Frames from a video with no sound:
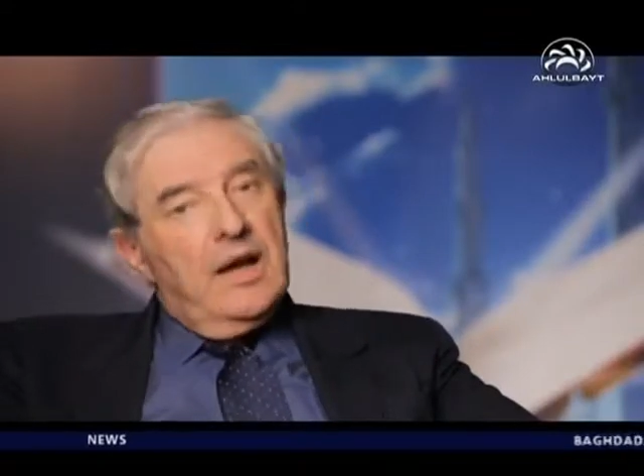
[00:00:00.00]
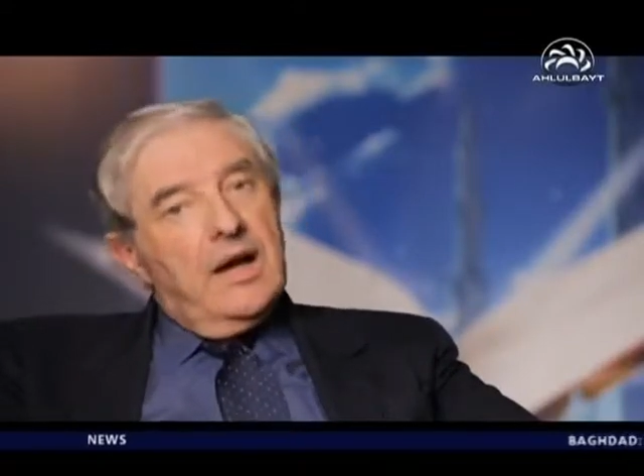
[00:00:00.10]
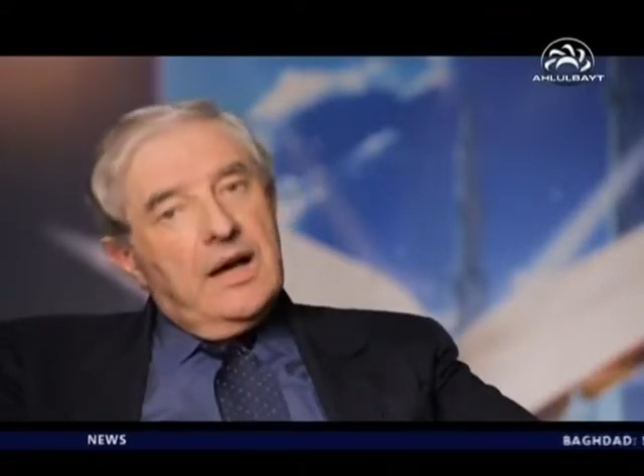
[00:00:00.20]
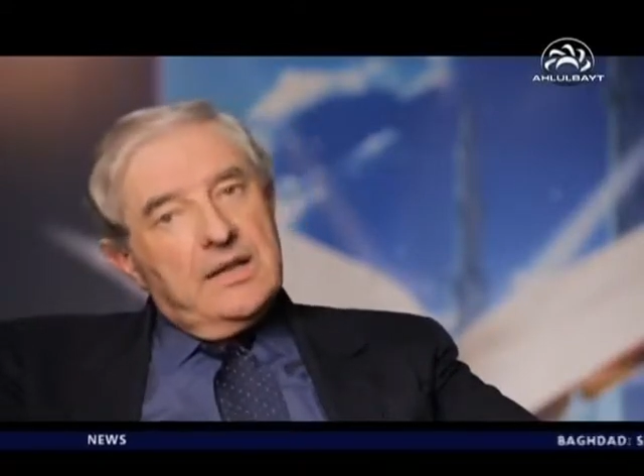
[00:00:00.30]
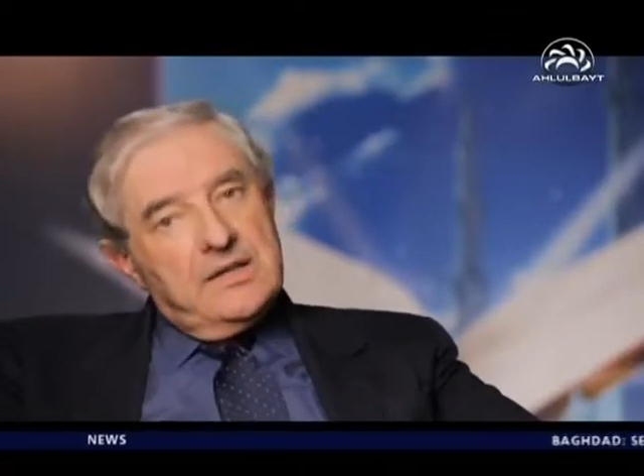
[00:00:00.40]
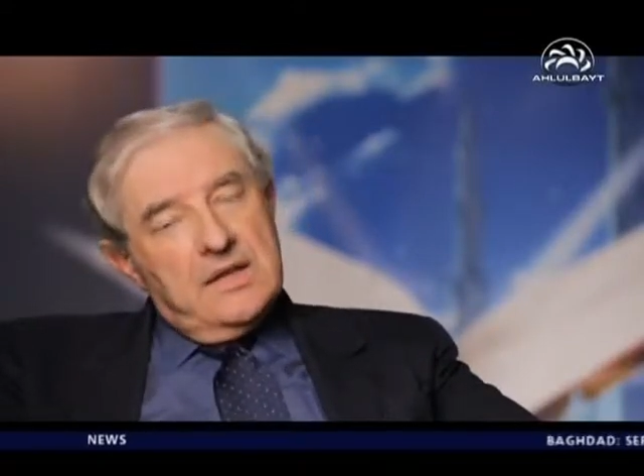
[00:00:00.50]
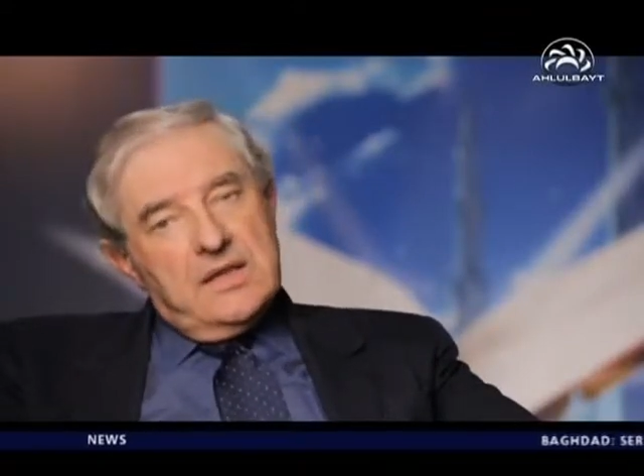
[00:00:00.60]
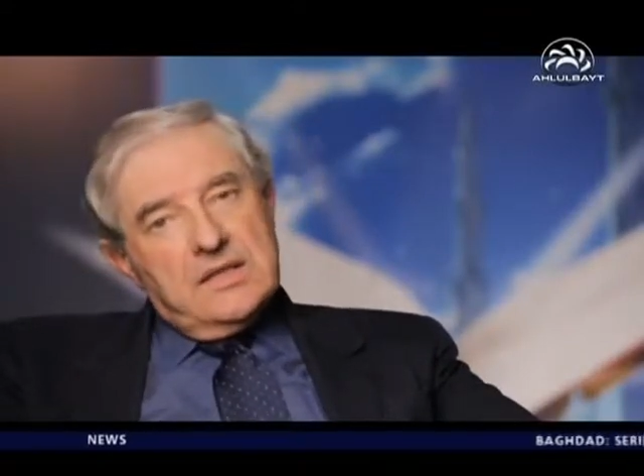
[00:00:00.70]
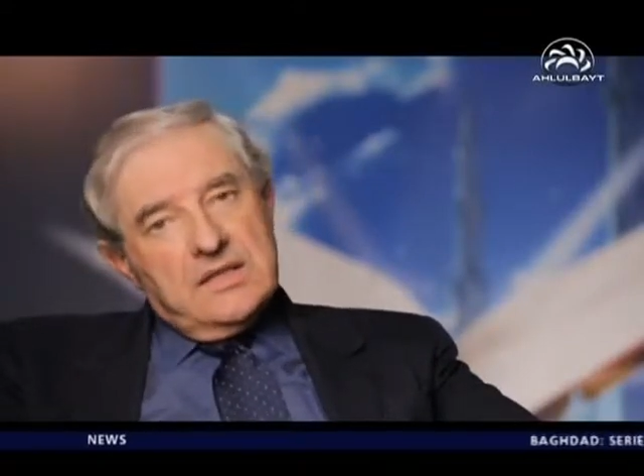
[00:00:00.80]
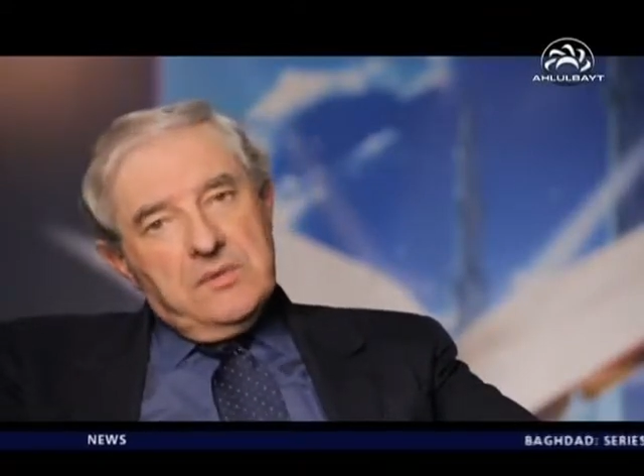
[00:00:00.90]
And
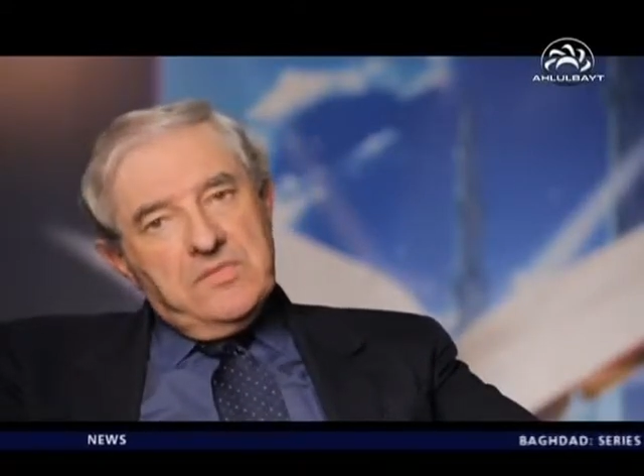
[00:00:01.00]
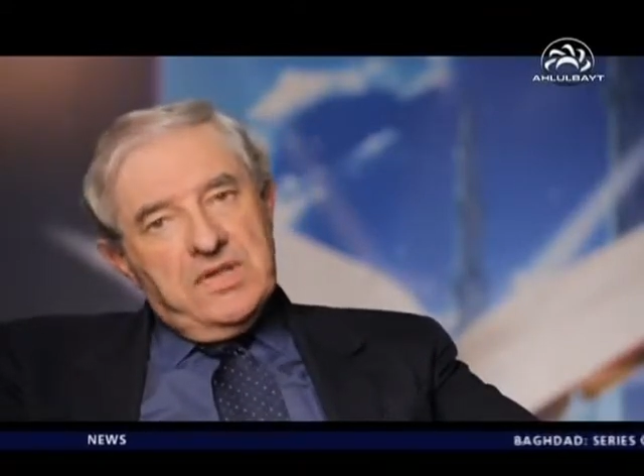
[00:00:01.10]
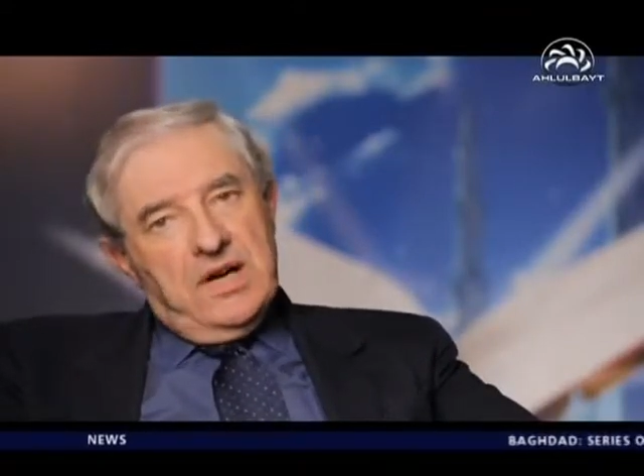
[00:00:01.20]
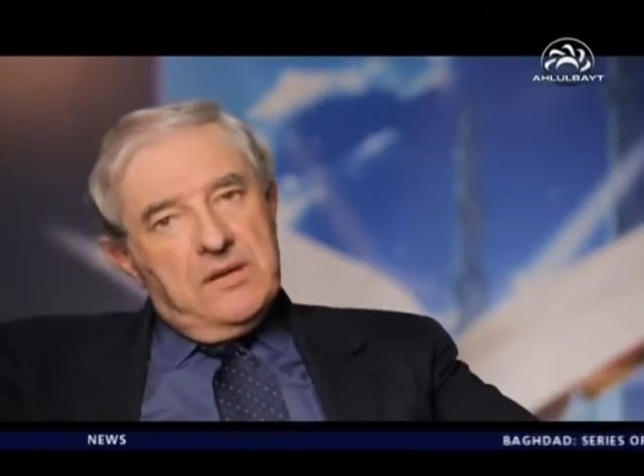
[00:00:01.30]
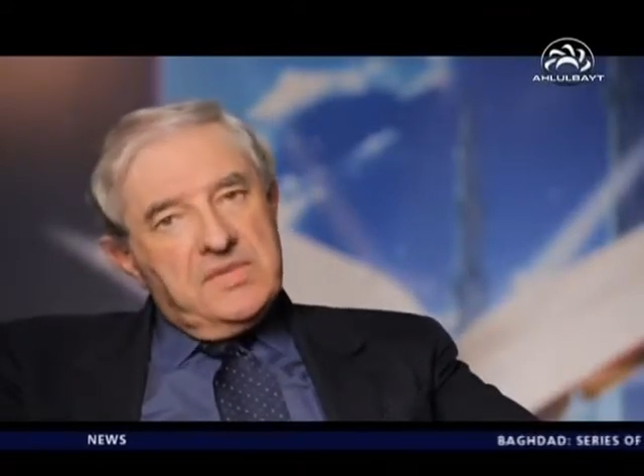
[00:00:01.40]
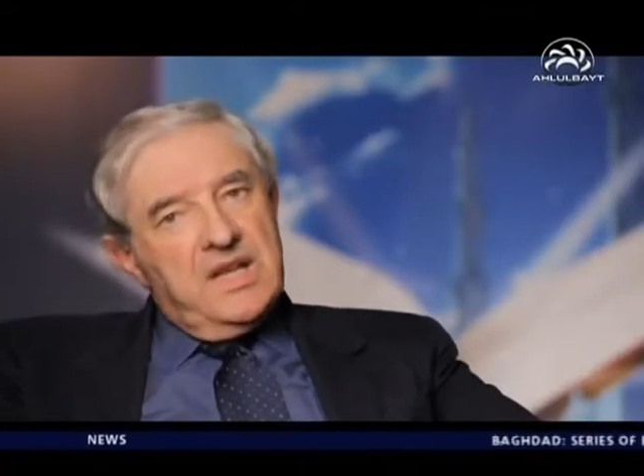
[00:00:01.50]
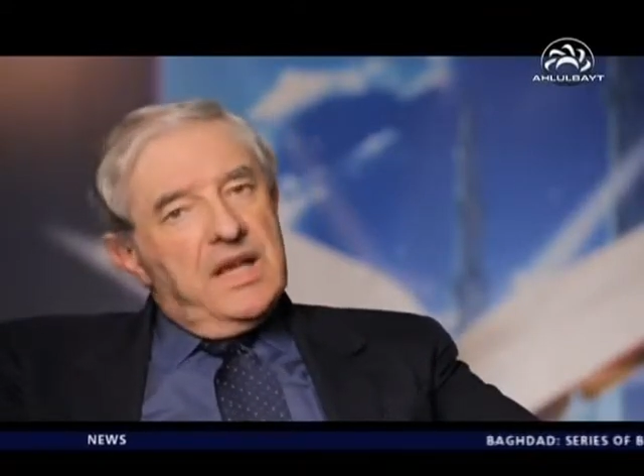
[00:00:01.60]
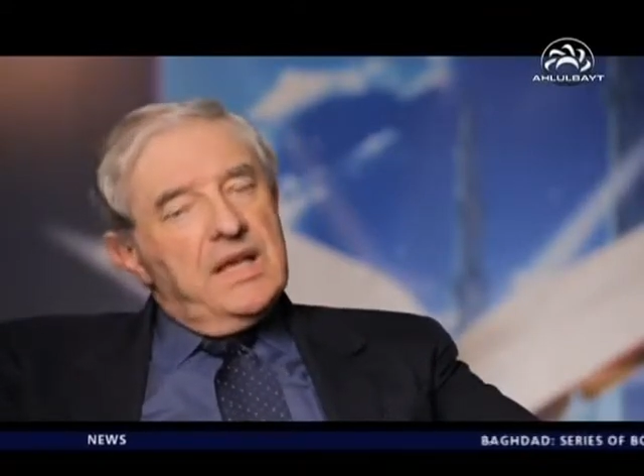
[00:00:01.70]
sometimes